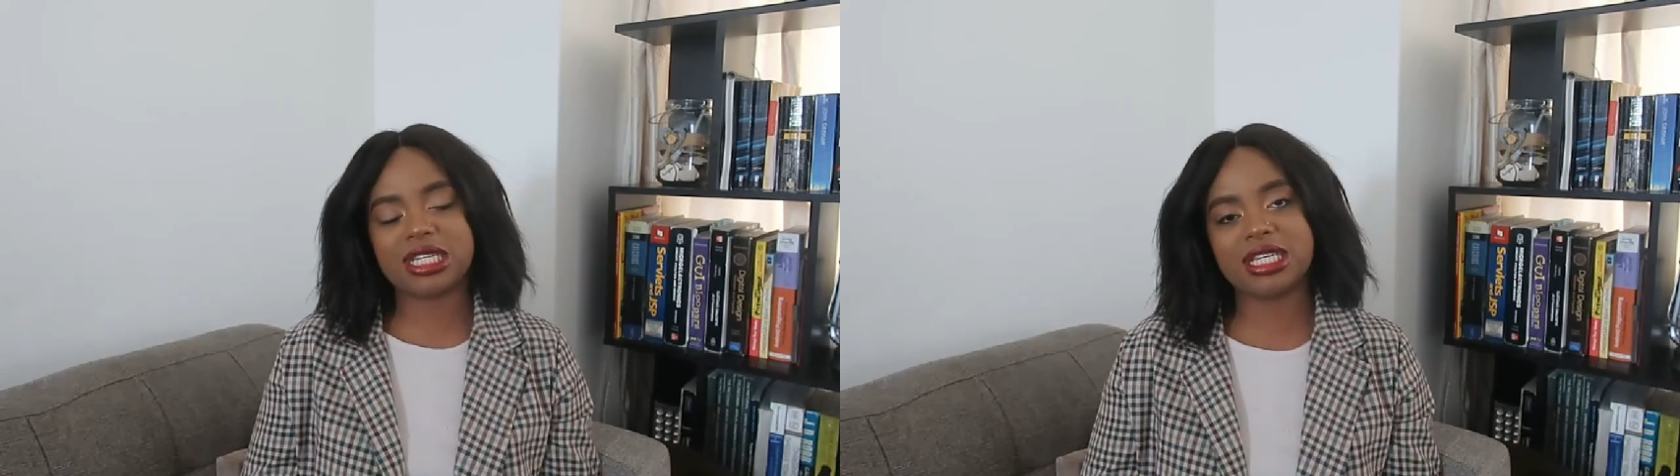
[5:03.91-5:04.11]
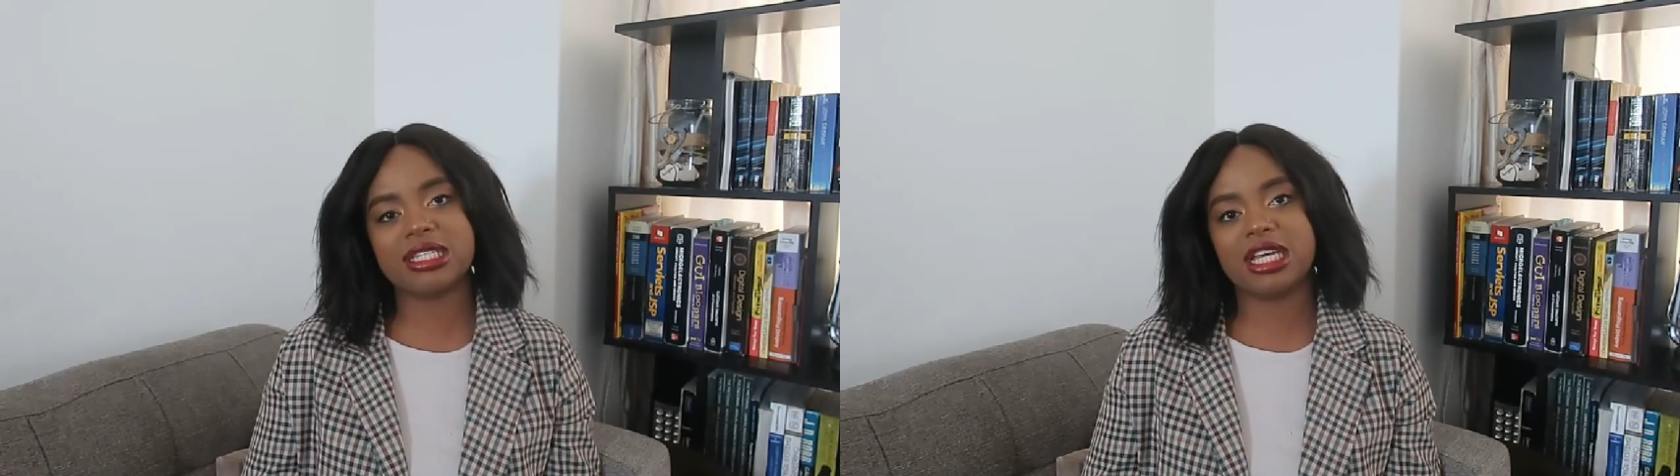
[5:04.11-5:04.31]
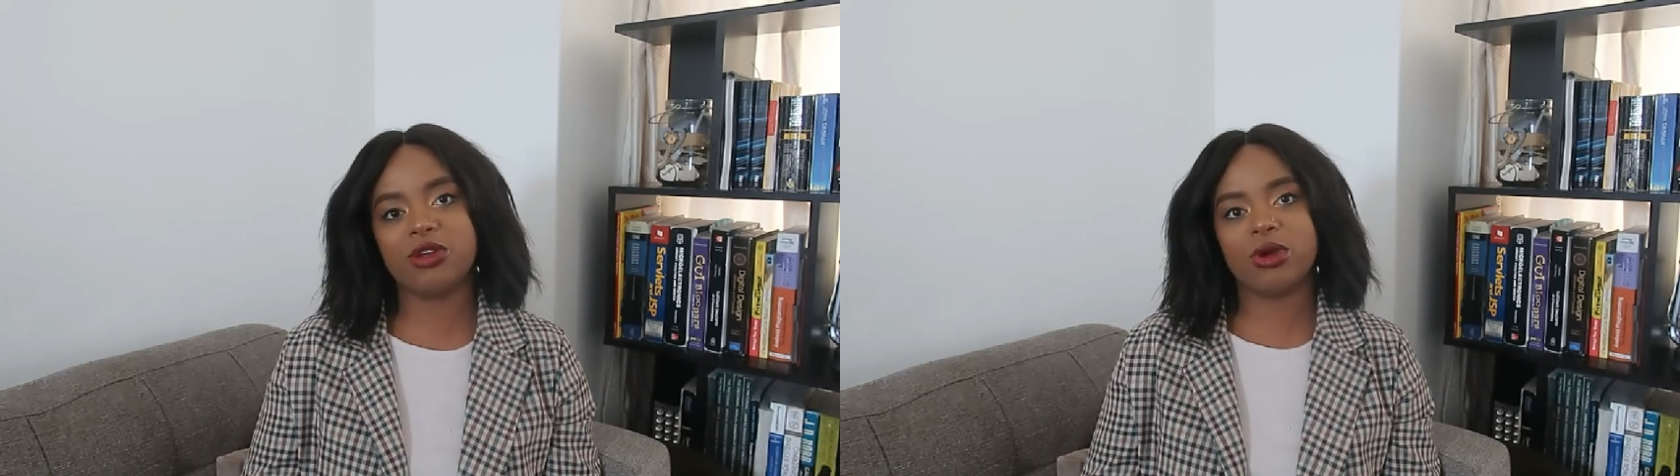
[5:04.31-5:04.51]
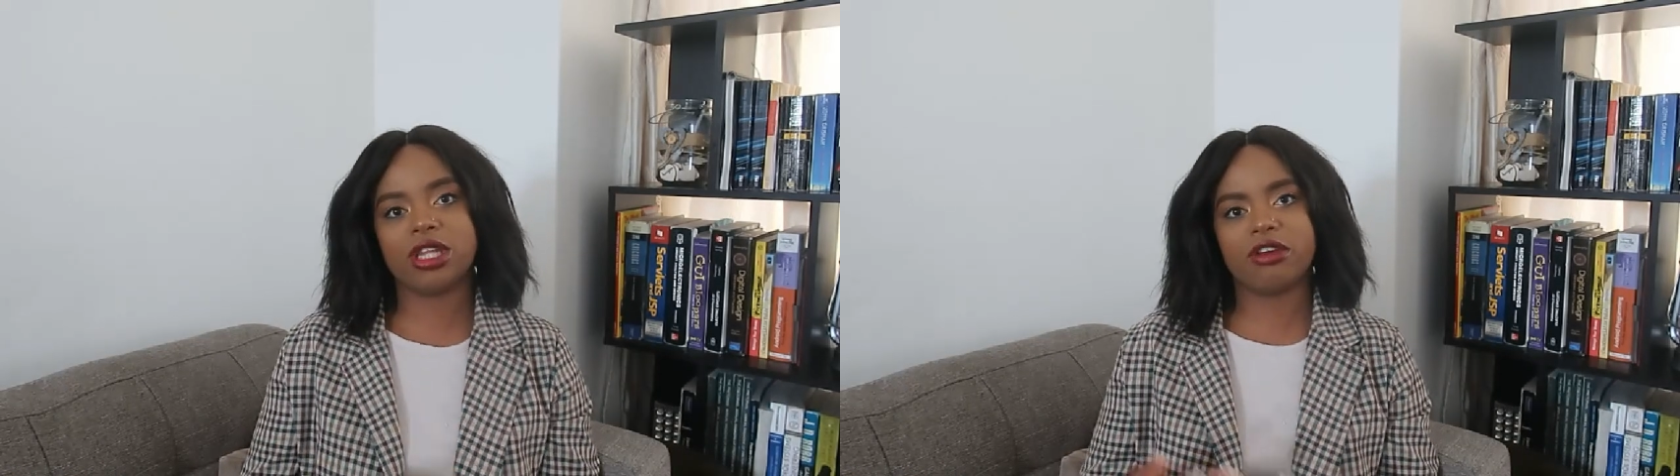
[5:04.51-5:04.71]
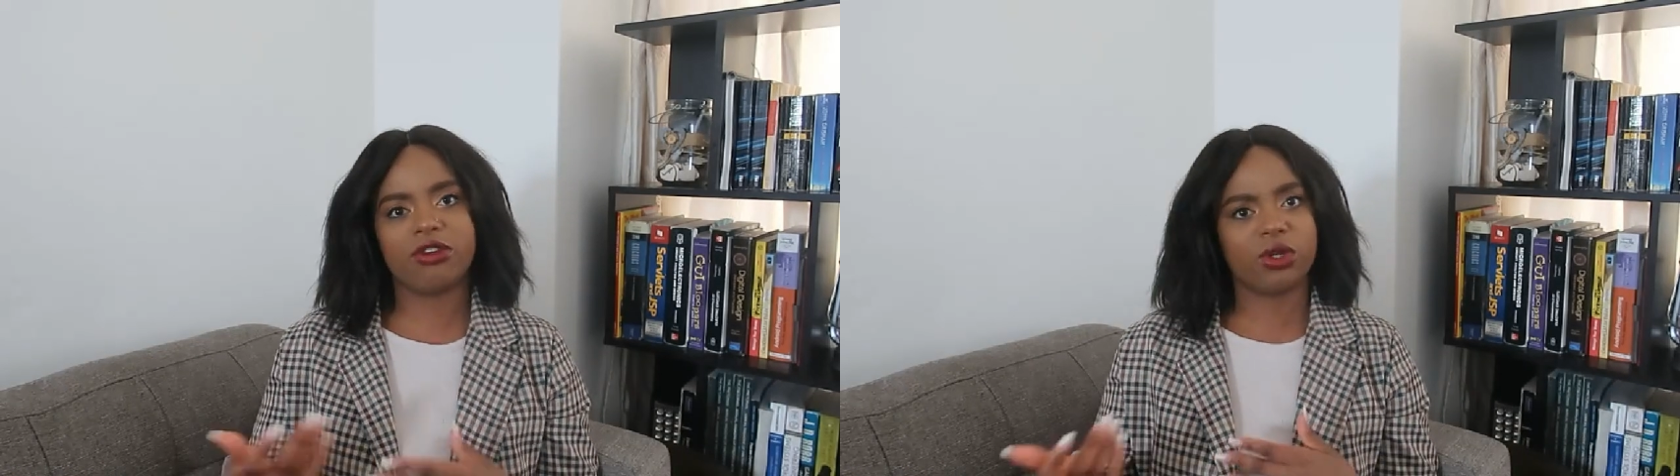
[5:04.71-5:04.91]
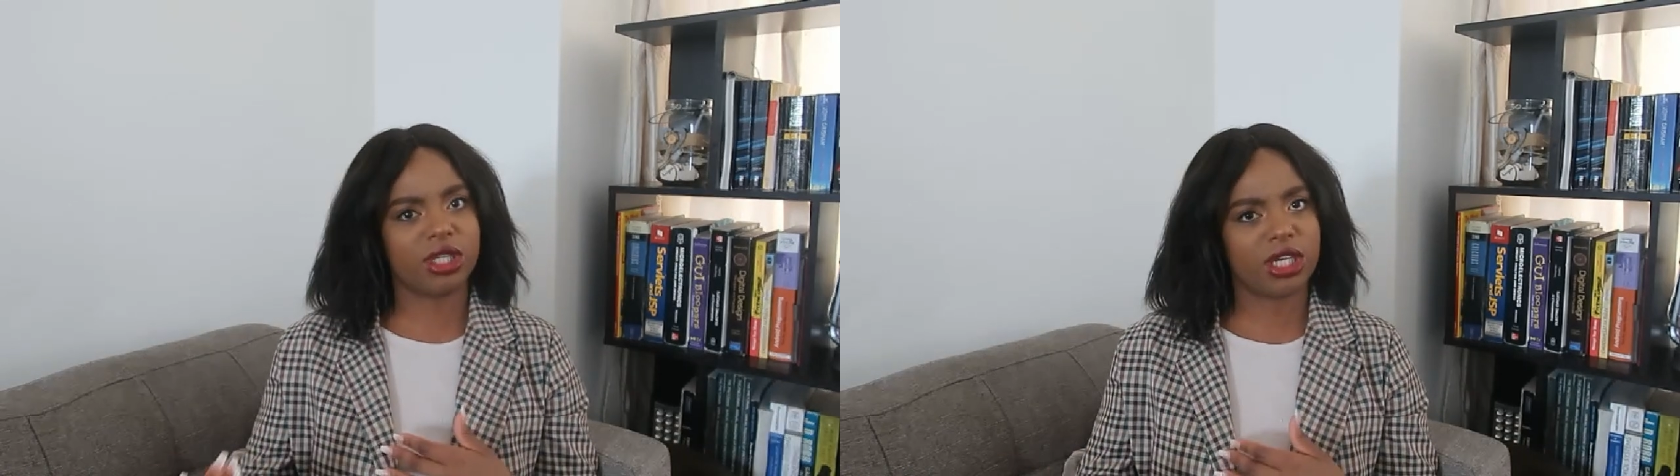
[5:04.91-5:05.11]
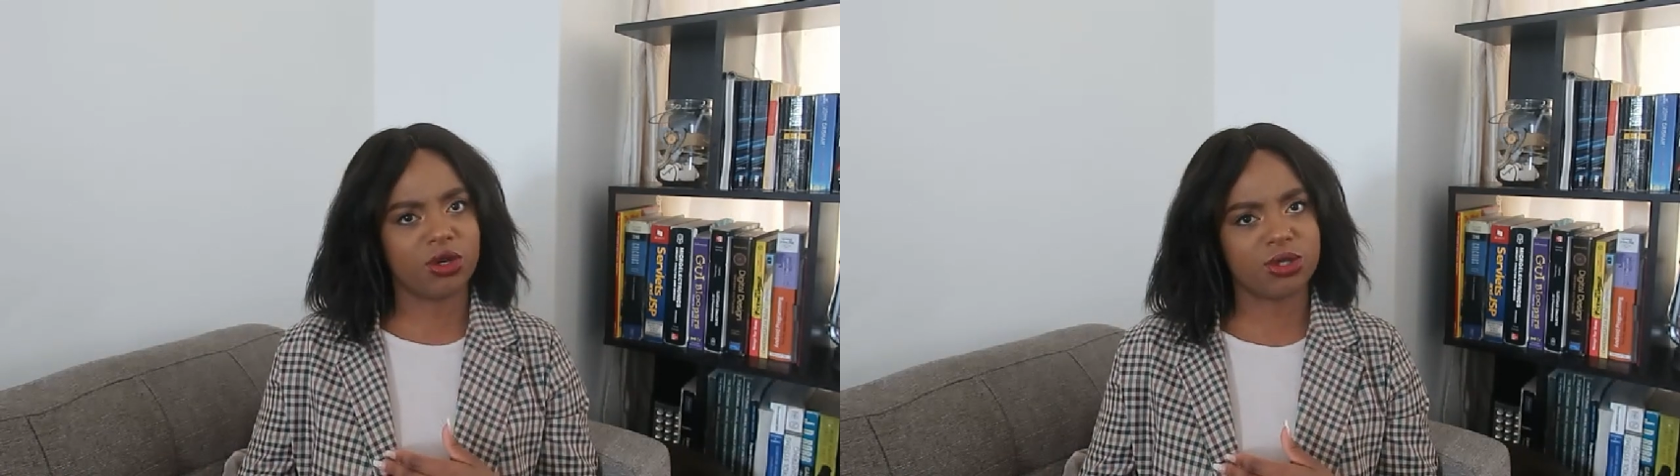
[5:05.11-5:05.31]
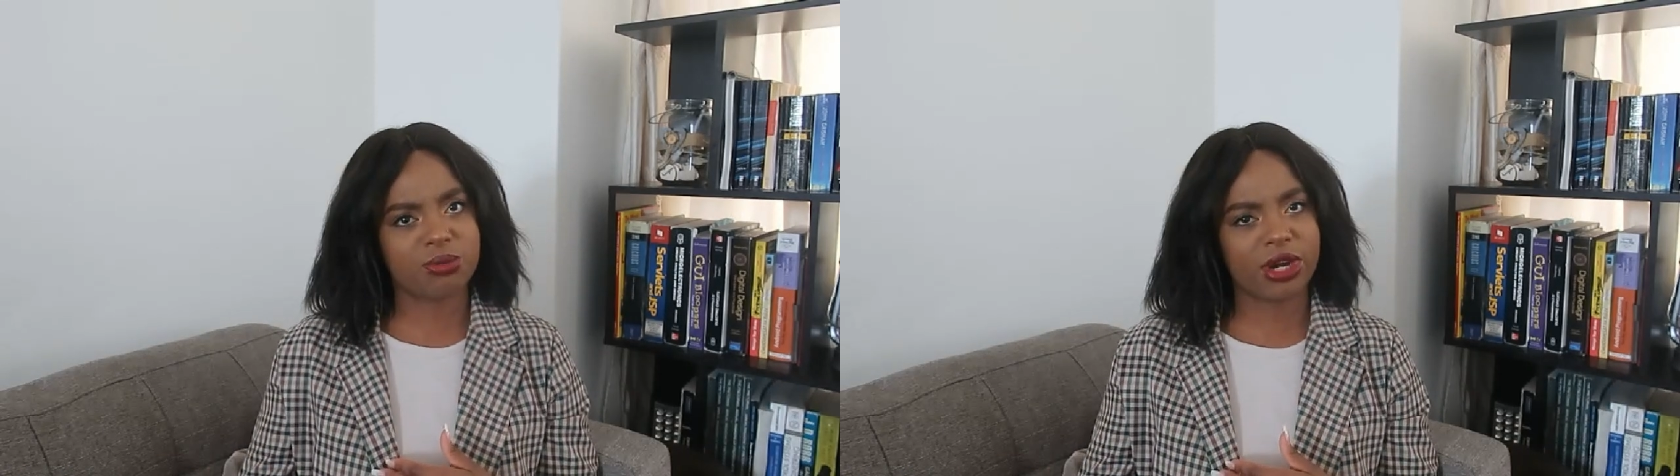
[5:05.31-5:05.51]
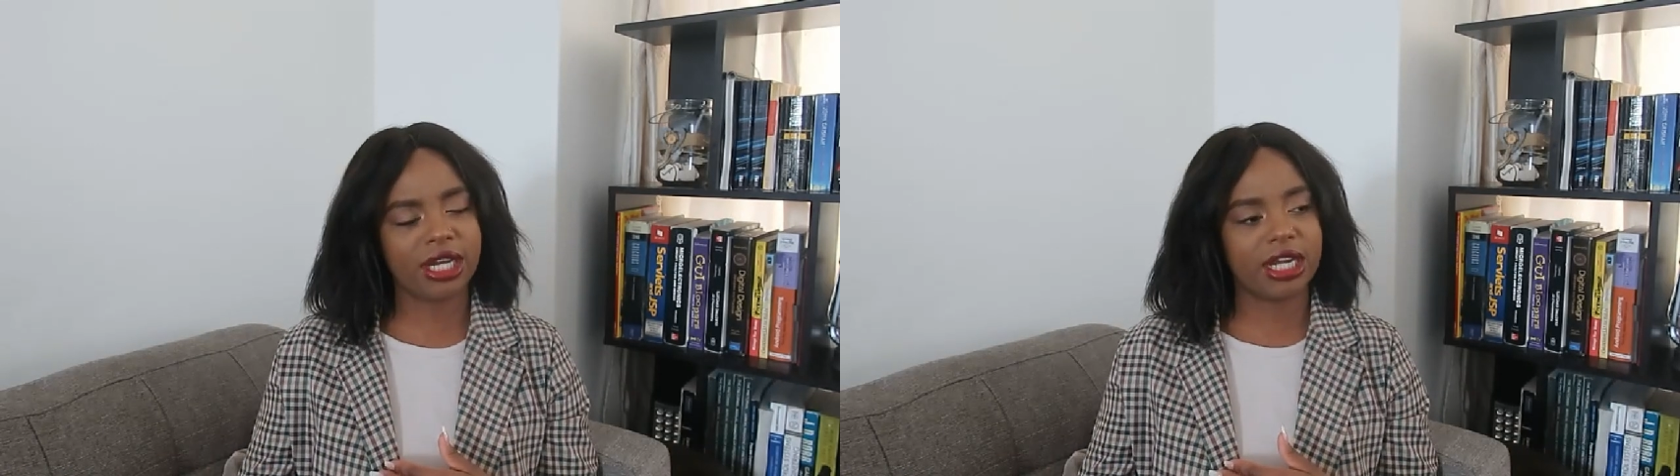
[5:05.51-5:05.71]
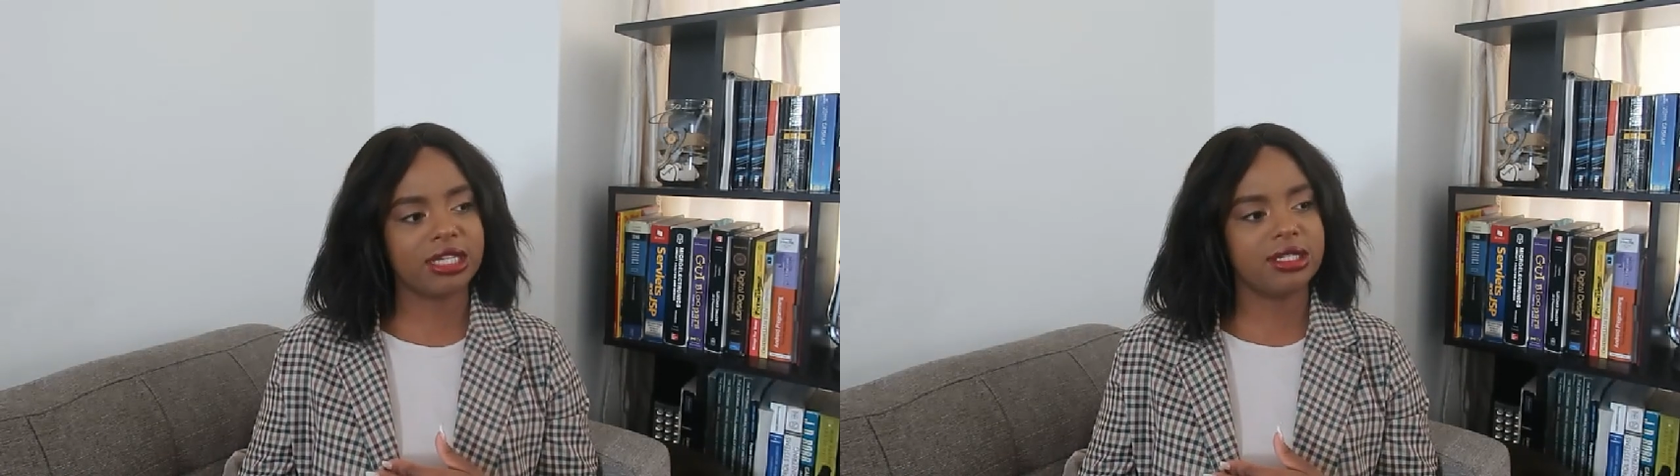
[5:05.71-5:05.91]
test anyway and they found that I was
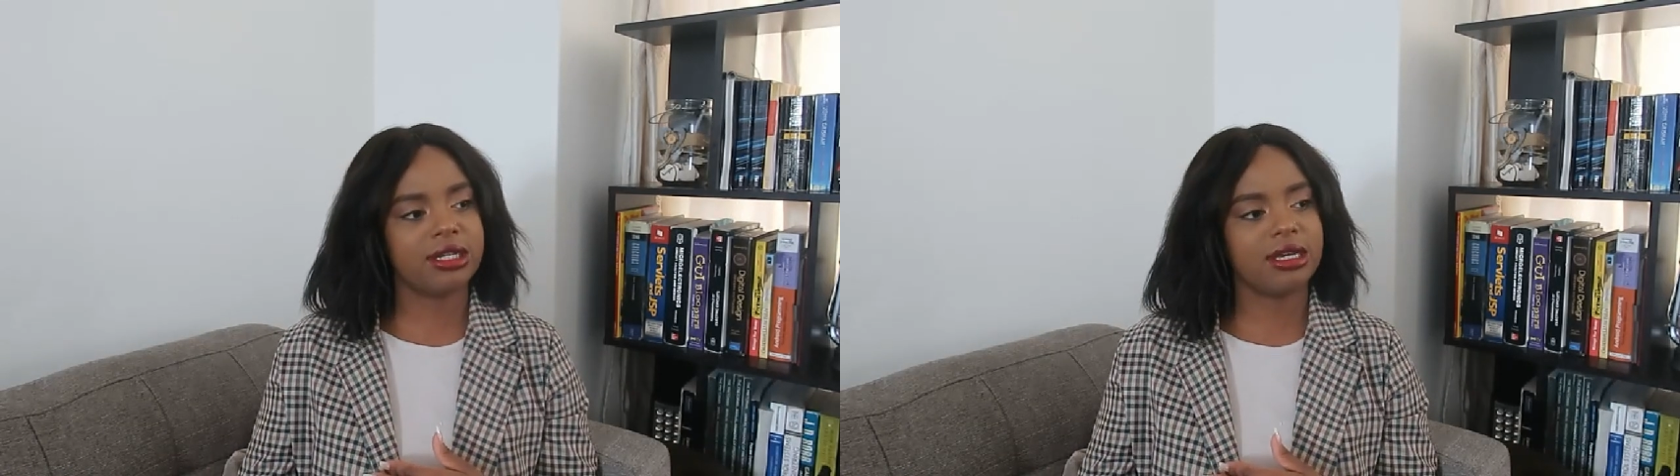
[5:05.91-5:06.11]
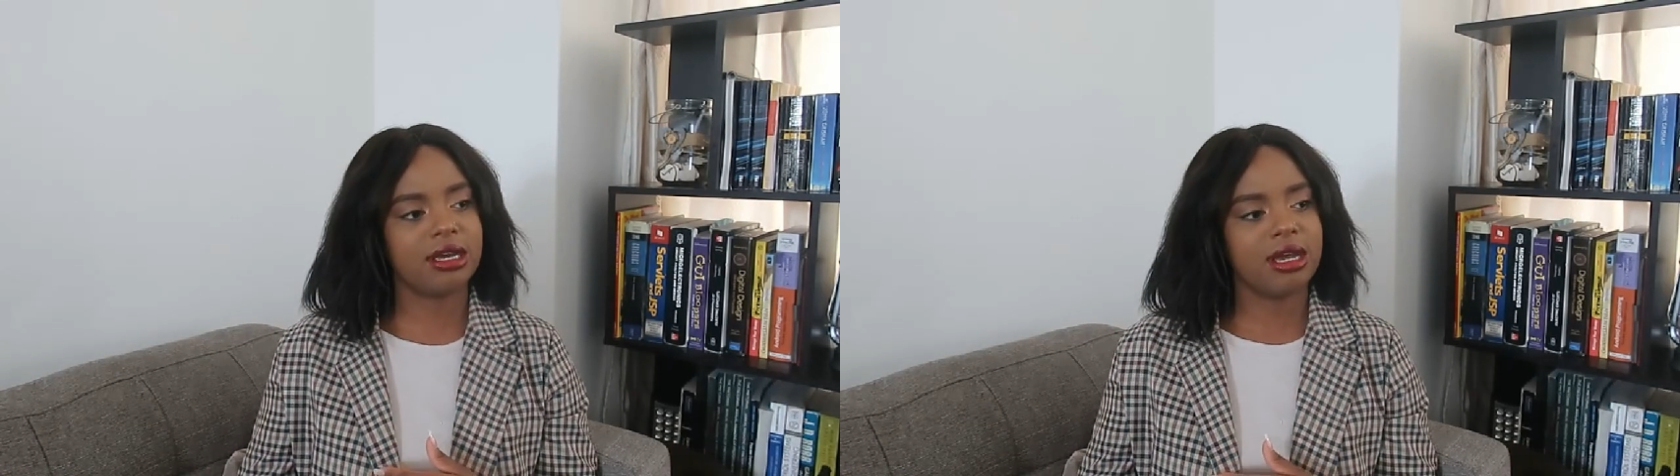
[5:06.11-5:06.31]
pregnant,